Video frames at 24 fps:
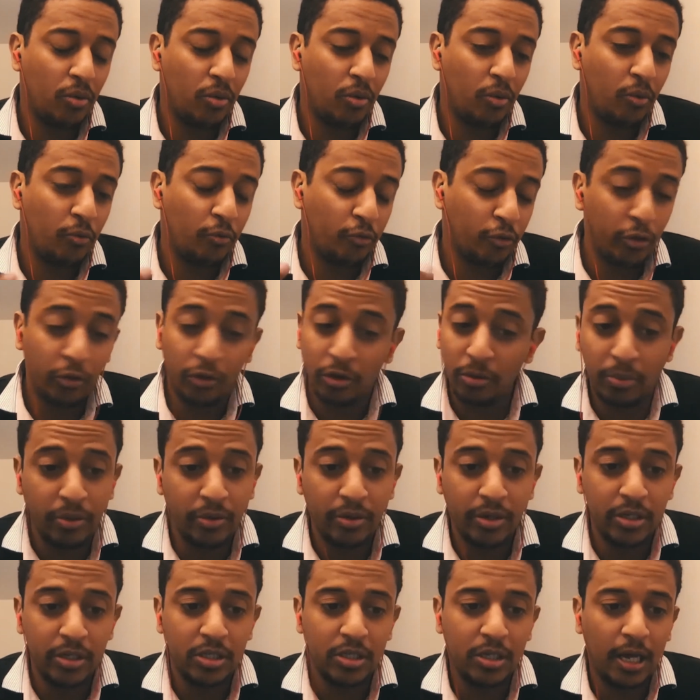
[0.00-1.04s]
through
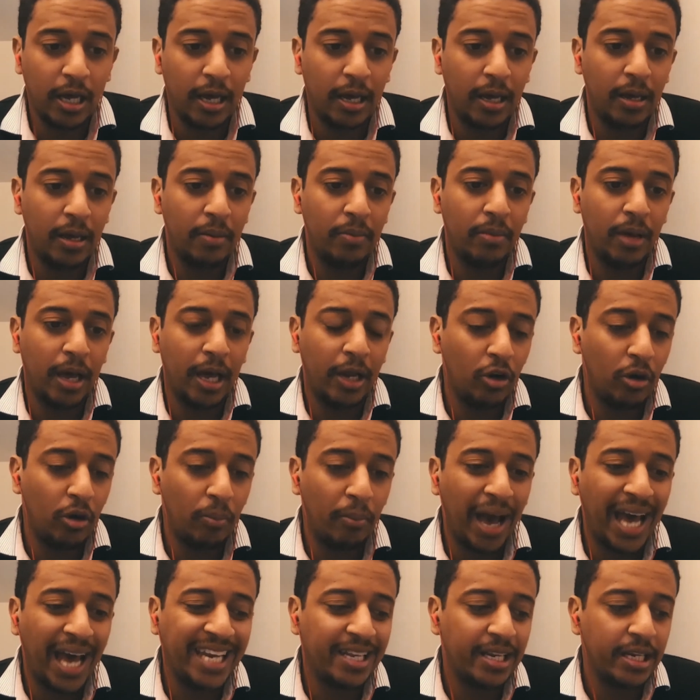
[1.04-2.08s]
computers and not
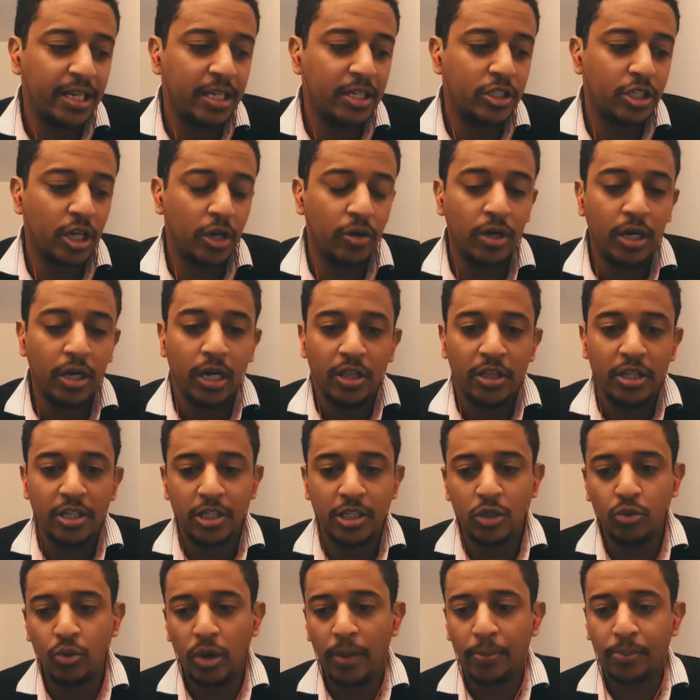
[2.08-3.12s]
manually. So this
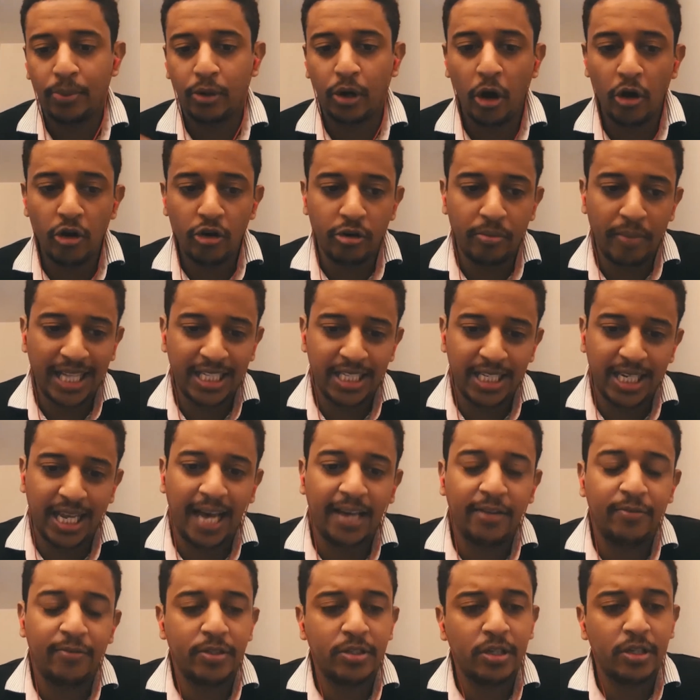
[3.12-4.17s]
is where programmatic
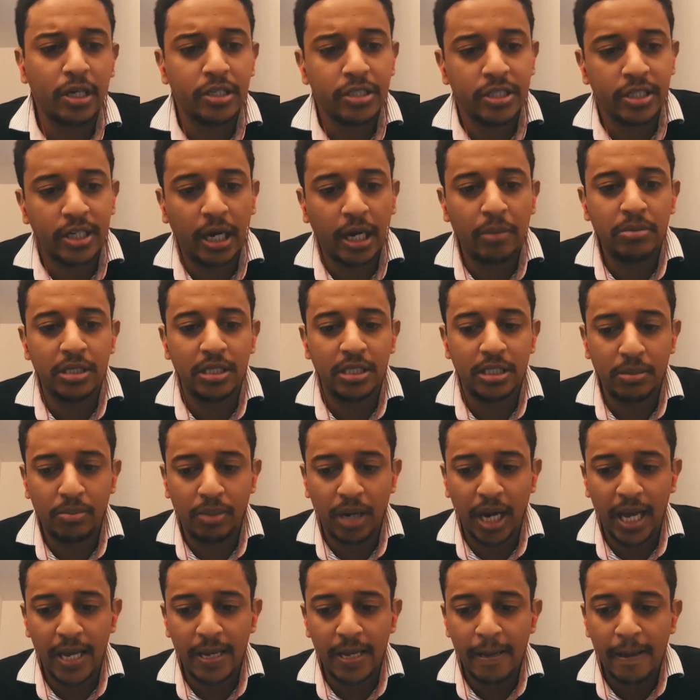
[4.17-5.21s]
advertising comes into
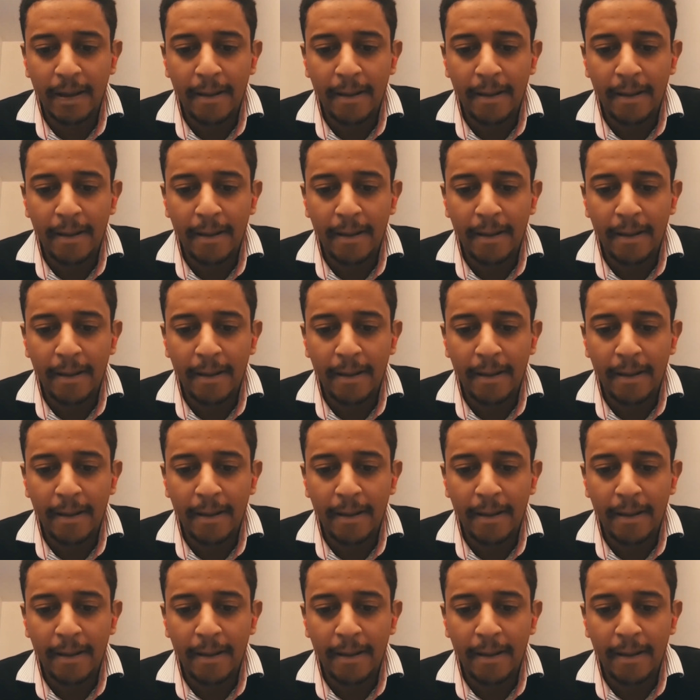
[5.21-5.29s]
play.